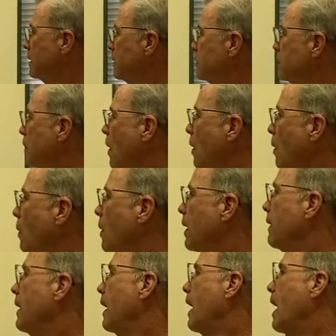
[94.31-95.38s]
So
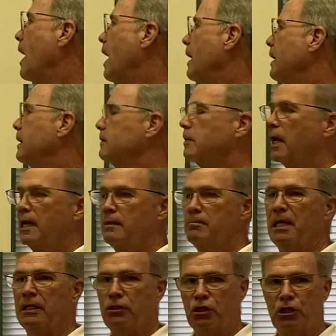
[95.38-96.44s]
uh, it, it,
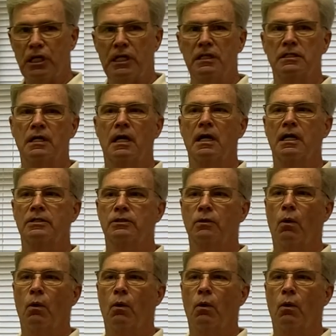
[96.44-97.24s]
means Jesus,